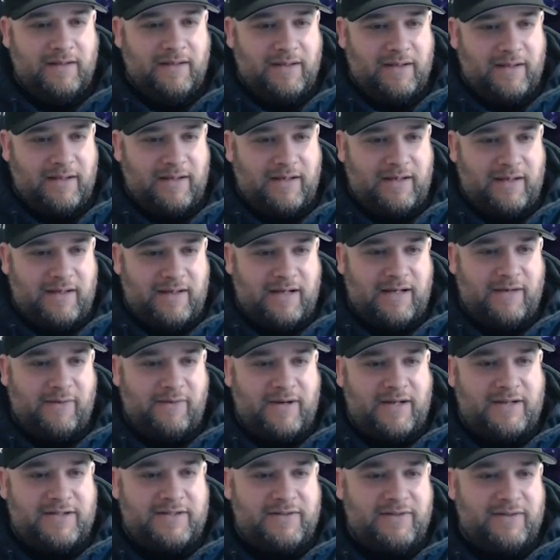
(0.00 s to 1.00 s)
I
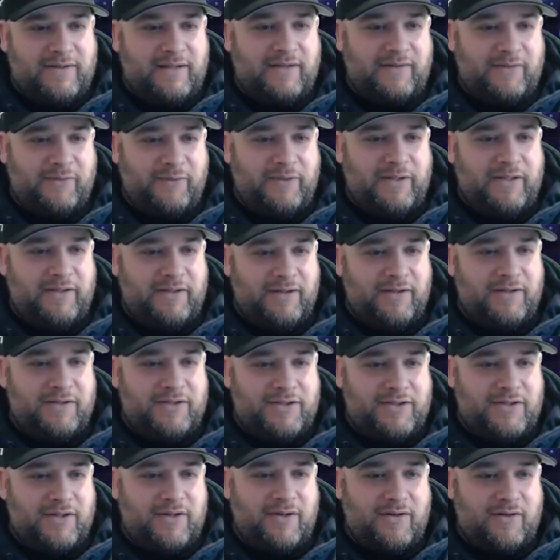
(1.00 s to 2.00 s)
watched you next week. Good
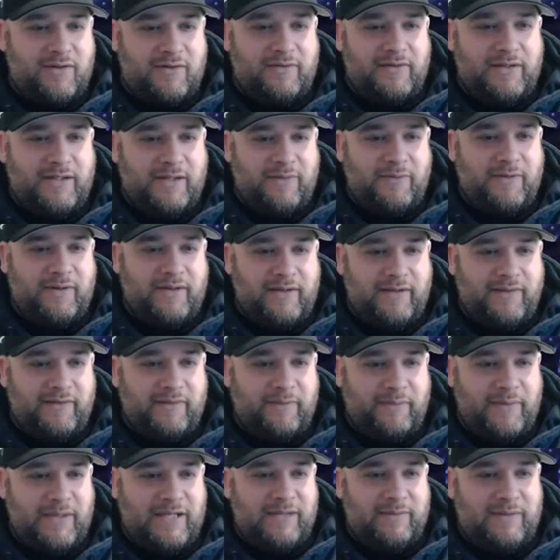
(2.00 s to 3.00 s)
show. It
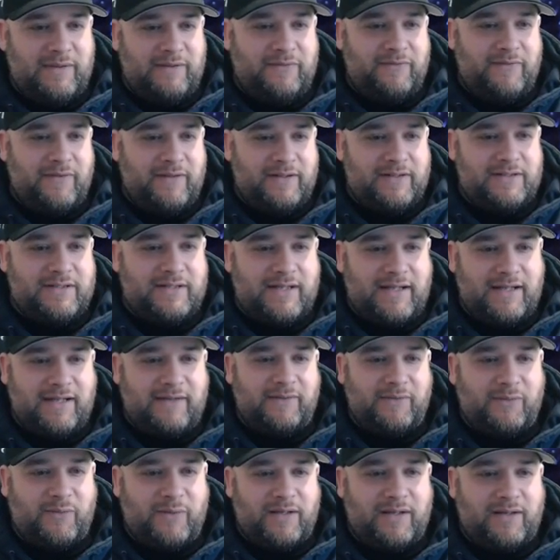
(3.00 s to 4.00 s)
was baby fish
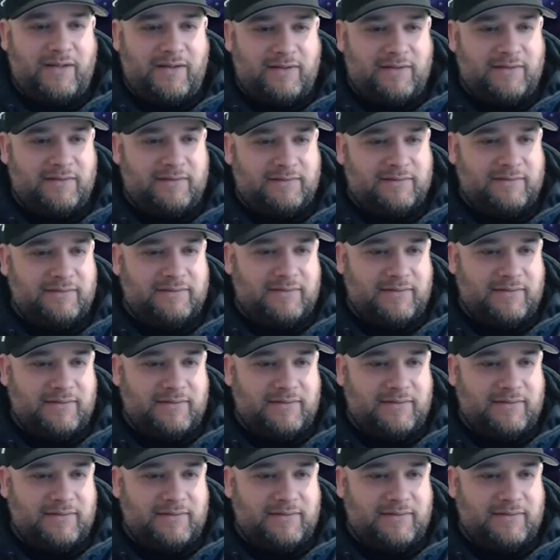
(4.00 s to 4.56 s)
as well.